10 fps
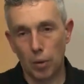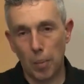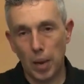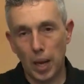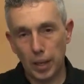
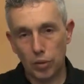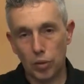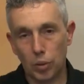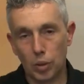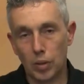And the
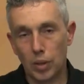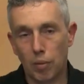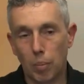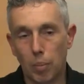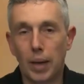remaining
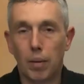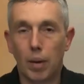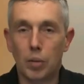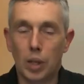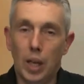students have a
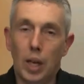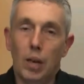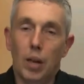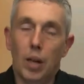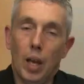background
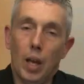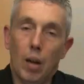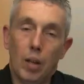in